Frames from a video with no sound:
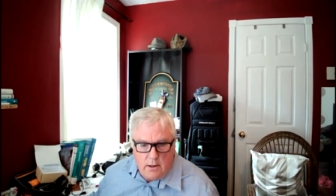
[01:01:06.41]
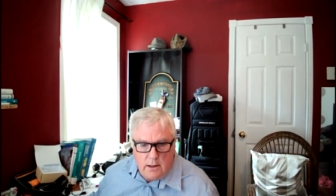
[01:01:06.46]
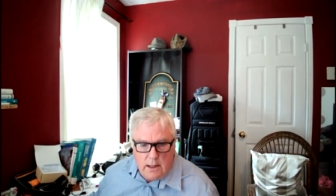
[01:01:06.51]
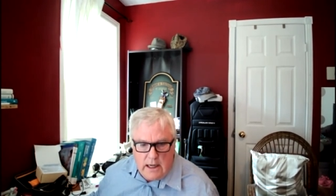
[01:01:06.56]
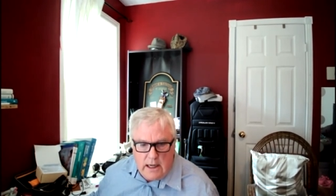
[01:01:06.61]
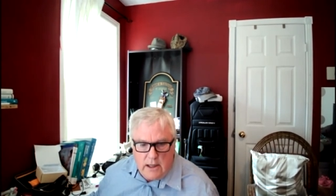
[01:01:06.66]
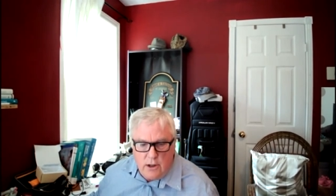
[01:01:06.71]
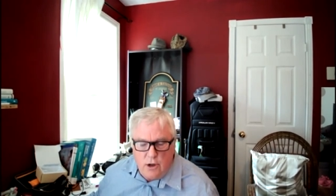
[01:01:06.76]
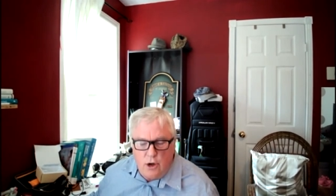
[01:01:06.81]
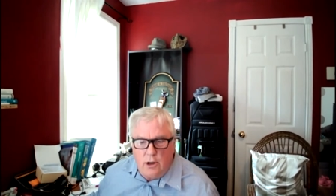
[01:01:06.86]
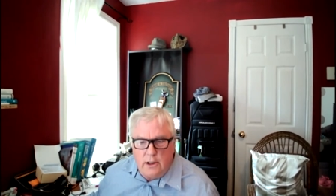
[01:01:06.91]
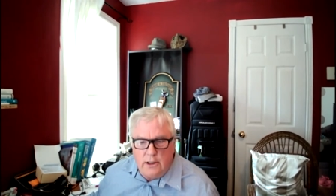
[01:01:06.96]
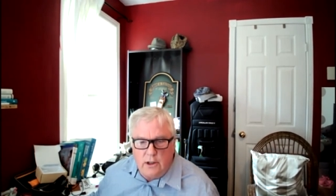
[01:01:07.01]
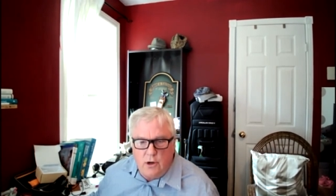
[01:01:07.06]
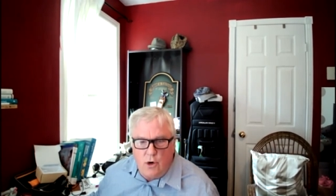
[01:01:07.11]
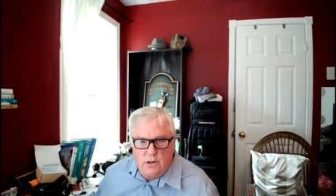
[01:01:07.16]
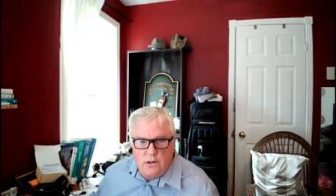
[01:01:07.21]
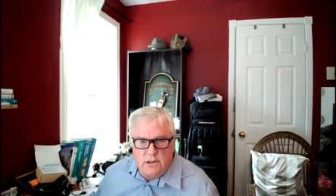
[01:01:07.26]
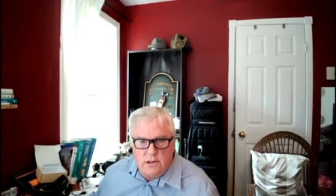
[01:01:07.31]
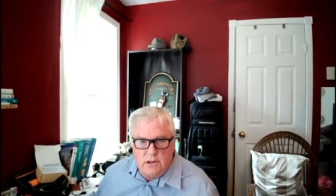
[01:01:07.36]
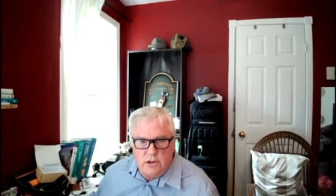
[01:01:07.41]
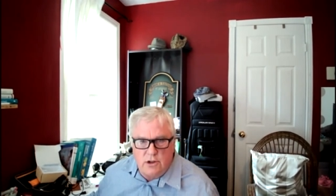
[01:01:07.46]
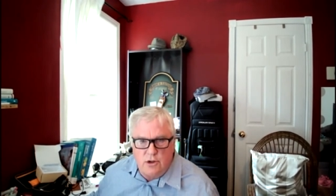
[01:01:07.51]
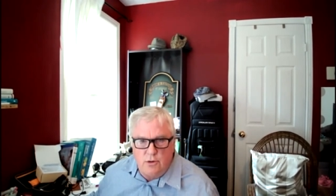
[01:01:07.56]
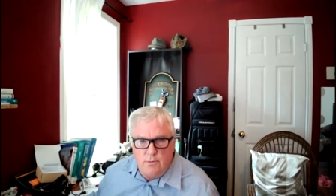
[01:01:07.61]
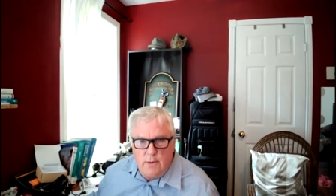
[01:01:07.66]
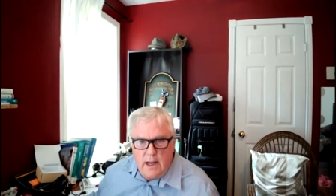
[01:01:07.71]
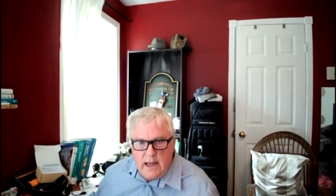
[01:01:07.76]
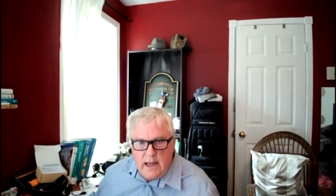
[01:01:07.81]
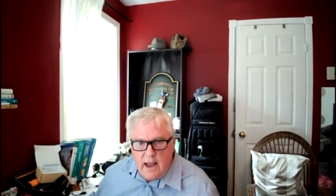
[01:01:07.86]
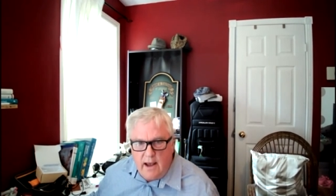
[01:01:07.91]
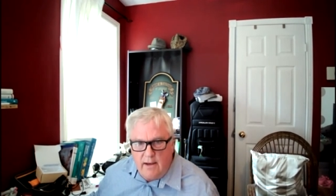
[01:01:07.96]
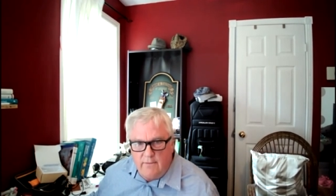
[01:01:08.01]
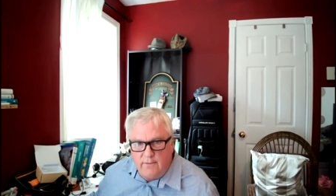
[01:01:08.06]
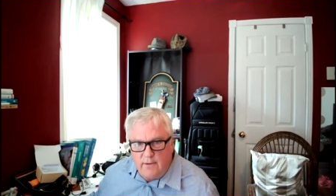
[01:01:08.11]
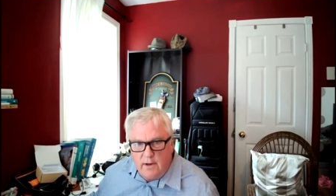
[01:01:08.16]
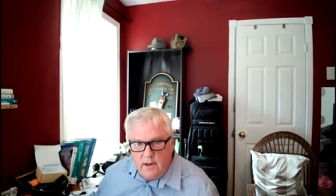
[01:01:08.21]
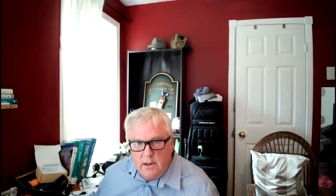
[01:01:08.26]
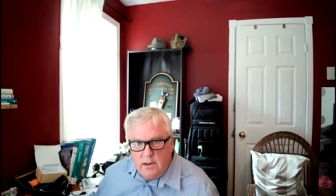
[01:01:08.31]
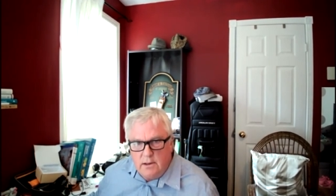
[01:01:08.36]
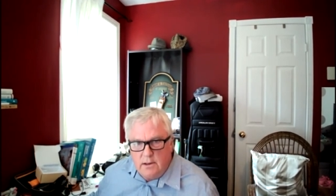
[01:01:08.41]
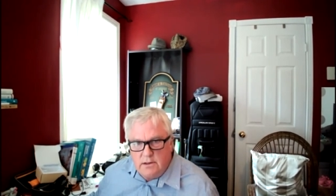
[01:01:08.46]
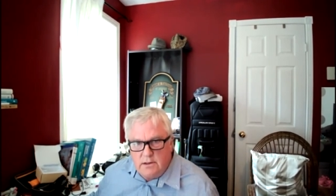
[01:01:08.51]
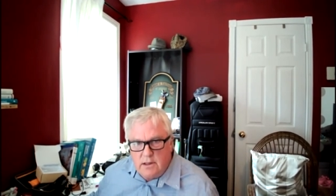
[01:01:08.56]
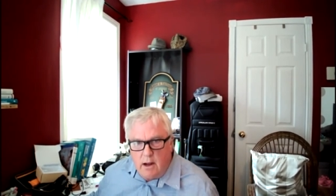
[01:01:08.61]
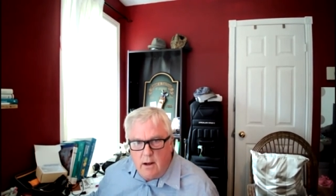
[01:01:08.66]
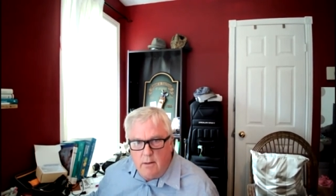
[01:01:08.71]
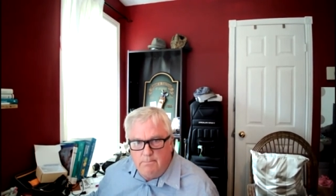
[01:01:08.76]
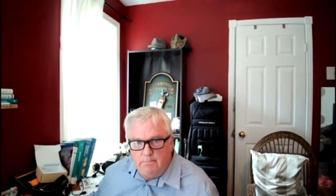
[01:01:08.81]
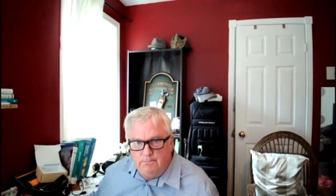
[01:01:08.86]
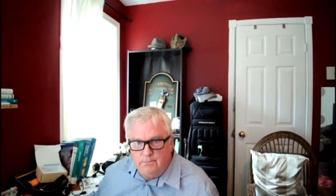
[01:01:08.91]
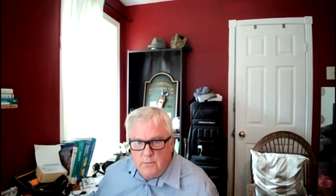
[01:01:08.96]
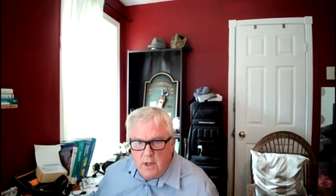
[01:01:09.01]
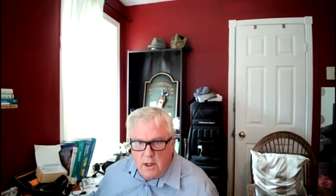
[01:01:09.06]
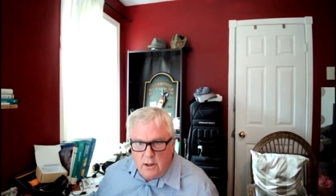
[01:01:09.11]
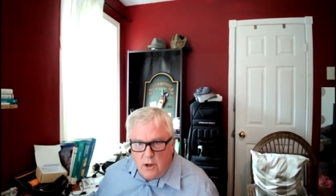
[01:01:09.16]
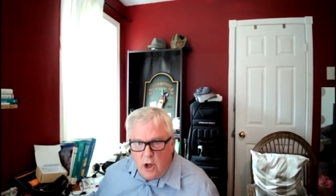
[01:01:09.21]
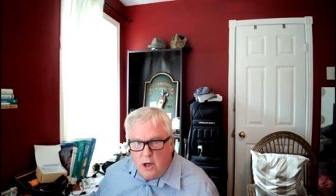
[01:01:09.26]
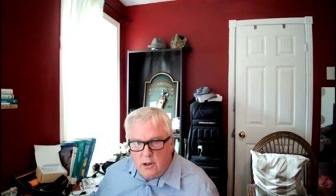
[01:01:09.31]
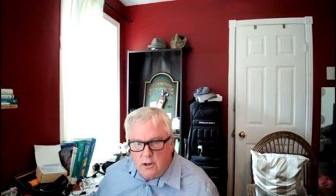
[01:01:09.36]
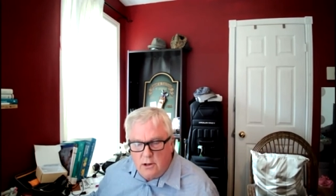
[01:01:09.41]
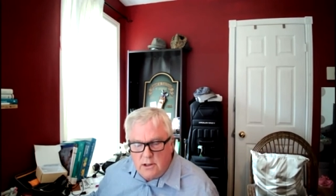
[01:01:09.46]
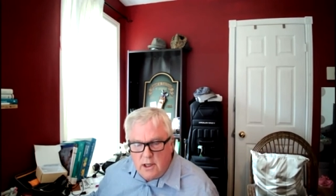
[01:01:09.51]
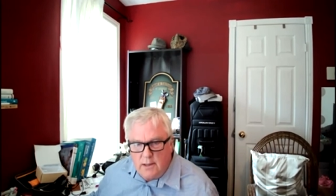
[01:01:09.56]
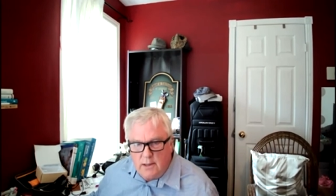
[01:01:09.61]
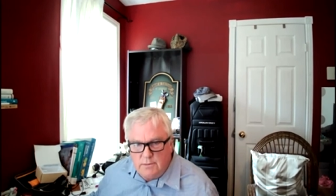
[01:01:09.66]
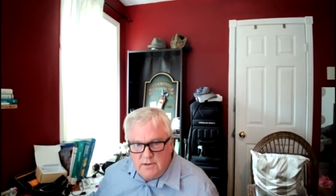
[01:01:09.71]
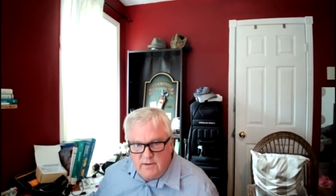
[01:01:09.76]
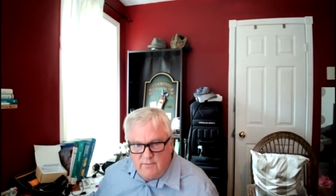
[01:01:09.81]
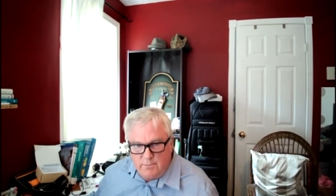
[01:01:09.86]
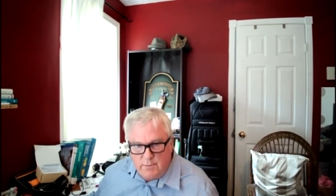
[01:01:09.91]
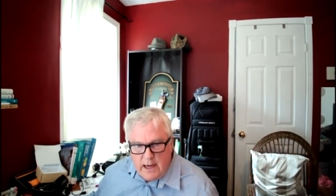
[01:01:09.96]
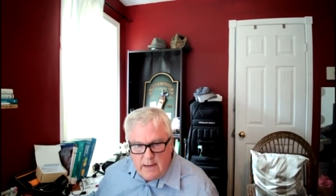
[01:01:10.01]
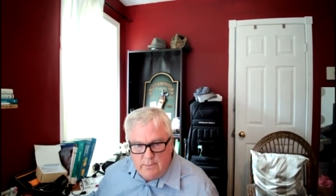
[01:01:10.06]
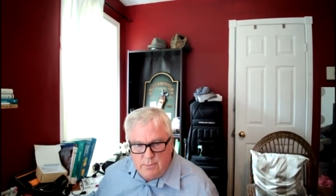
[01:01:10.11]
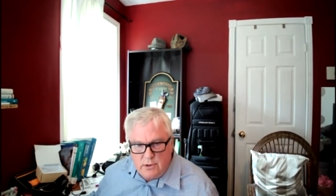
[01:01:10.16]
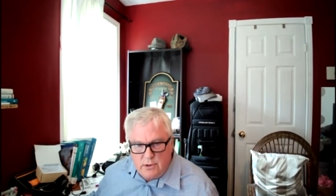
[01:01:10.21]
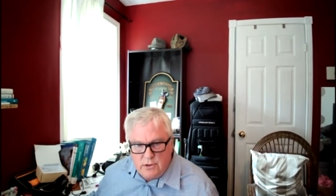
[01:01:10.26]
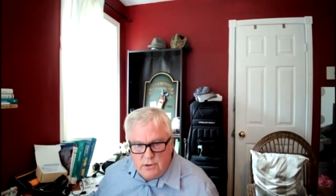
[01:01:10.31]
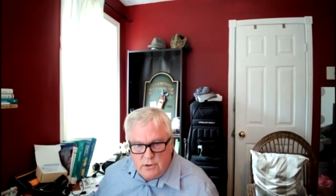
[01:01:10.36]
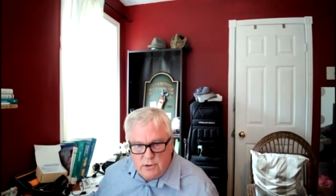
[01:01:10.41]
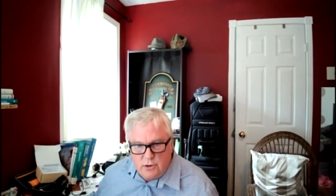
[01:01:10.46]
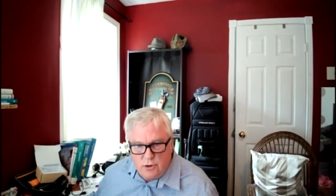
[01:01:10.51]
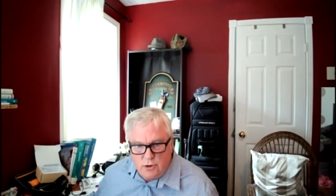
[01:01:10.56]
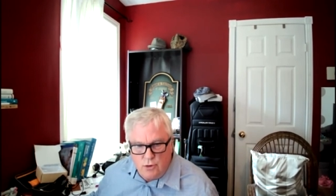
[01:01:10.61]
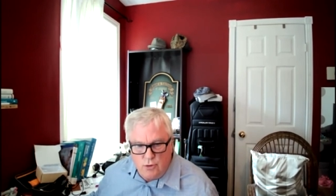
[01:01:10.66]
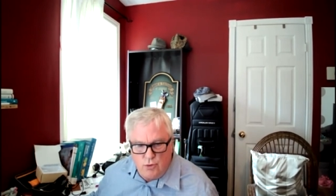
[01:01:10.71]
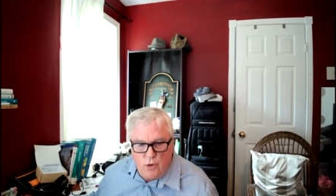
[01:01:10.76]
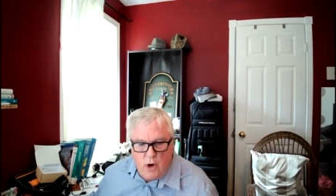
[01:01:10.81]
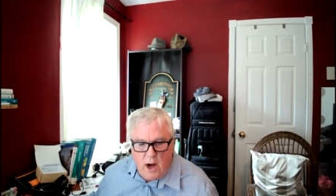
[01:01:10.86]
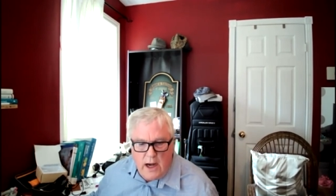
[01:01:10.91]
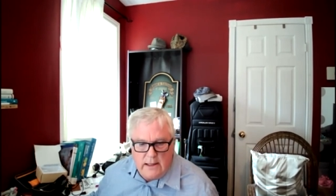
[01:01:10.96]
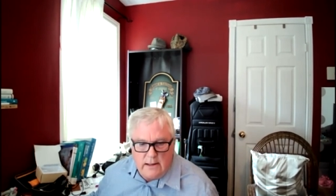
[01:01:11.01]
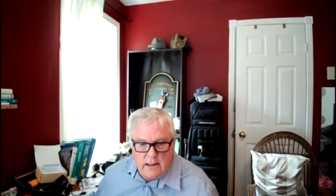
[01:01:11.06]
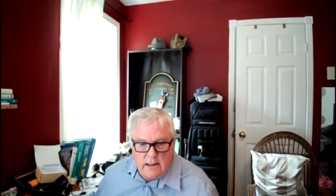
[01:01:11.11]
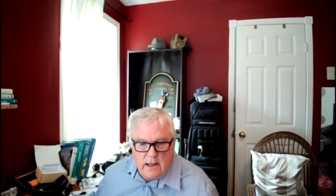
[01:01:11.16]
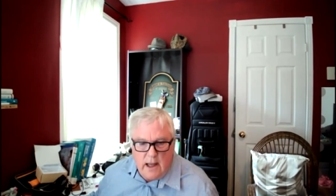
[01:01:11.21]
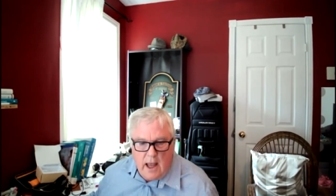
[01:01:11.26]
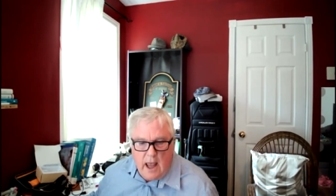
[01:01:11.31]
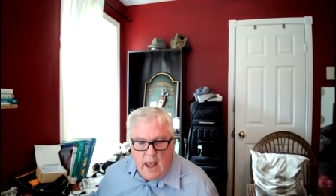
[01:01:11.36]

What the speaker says: In early courses, you may have some longer types of papers to write,